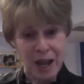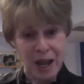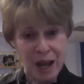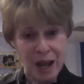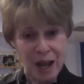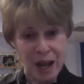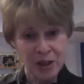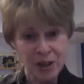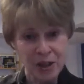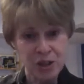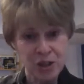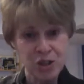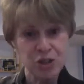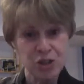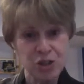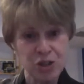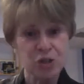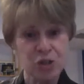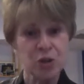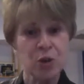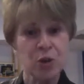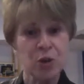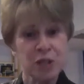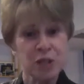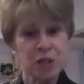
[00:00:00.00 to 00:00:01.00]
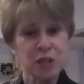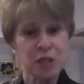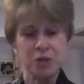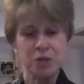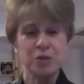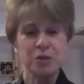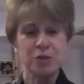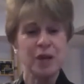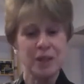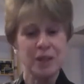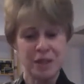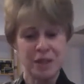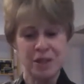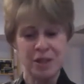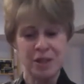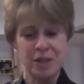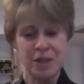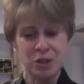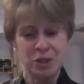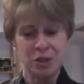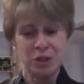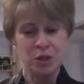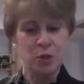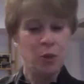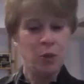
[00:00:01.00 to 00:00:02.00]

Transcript: How did you know this was the right thing to